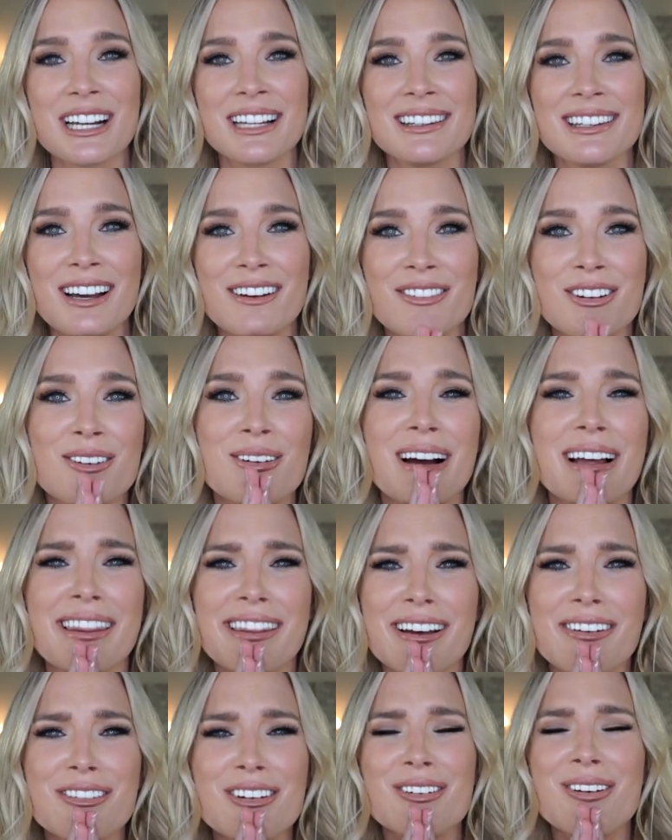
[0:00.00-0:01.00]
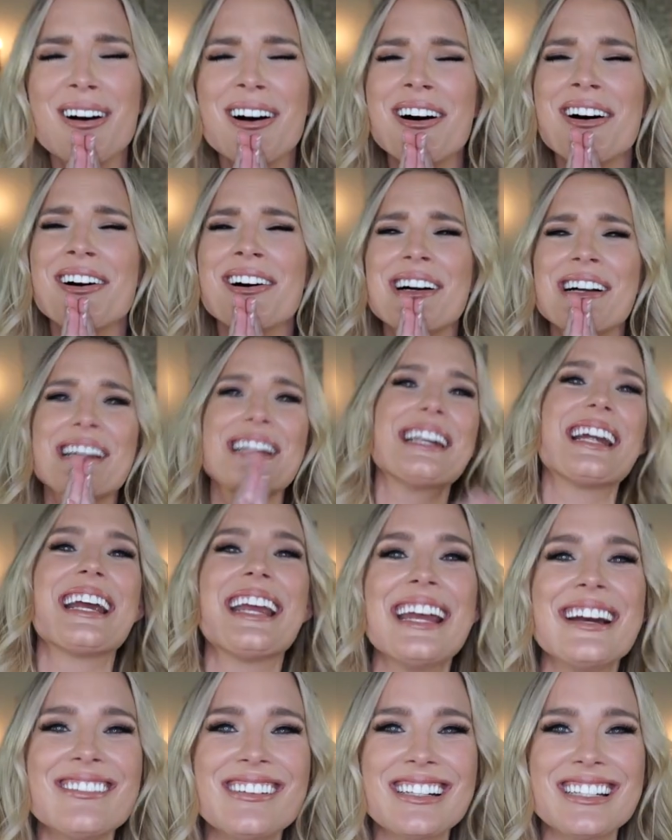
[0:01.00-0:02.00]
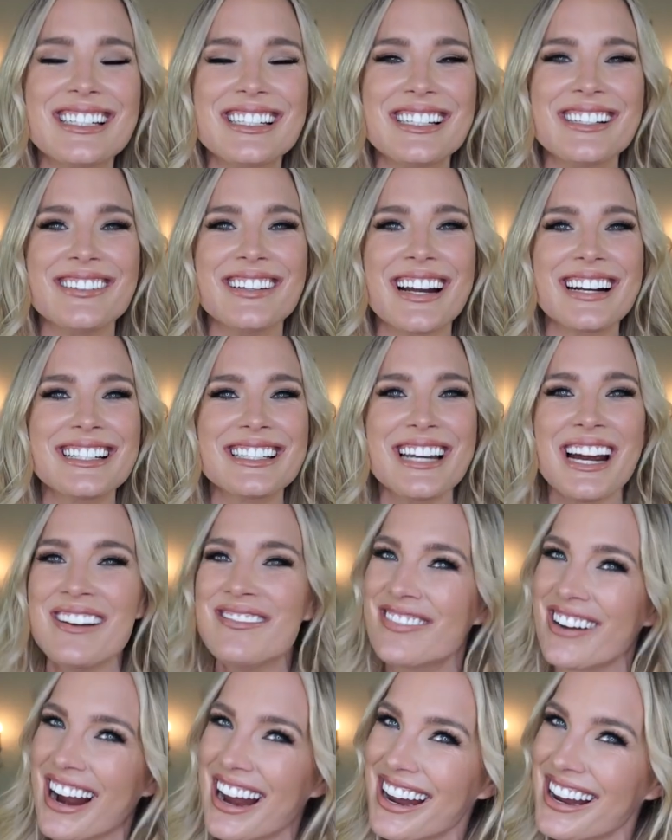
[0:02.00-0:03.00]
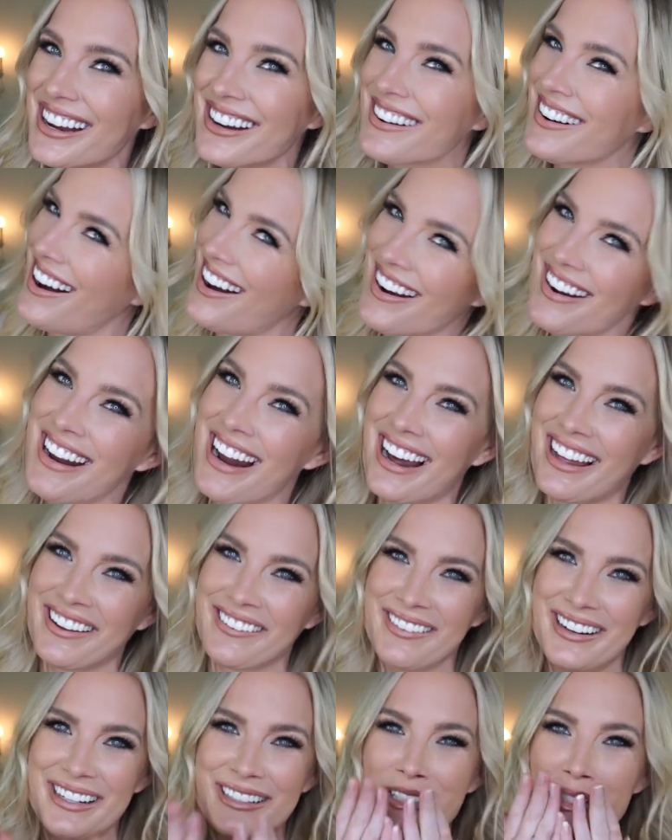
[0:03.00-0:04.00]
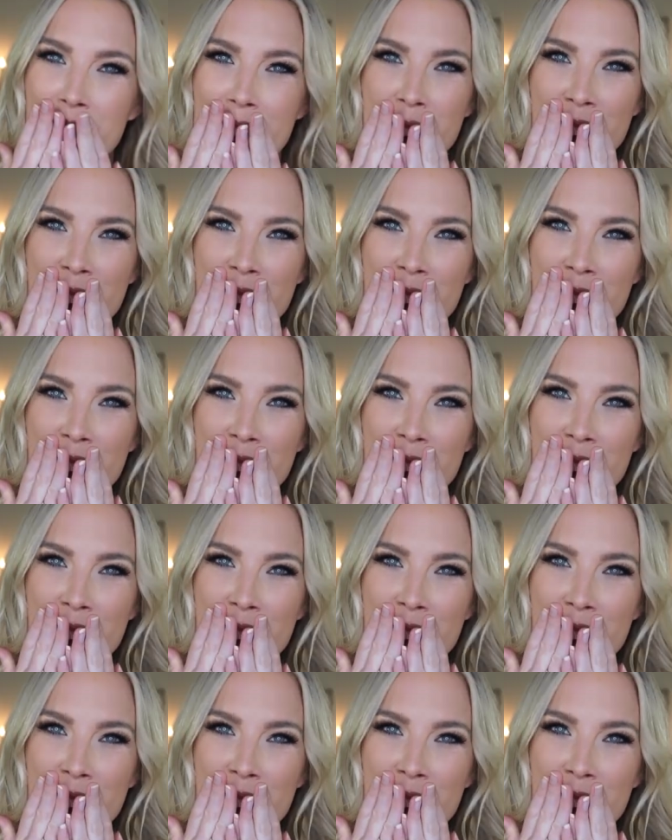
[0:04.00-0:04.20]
I love you. I love you all, and I can't wait to see you next time right here on Alleyways.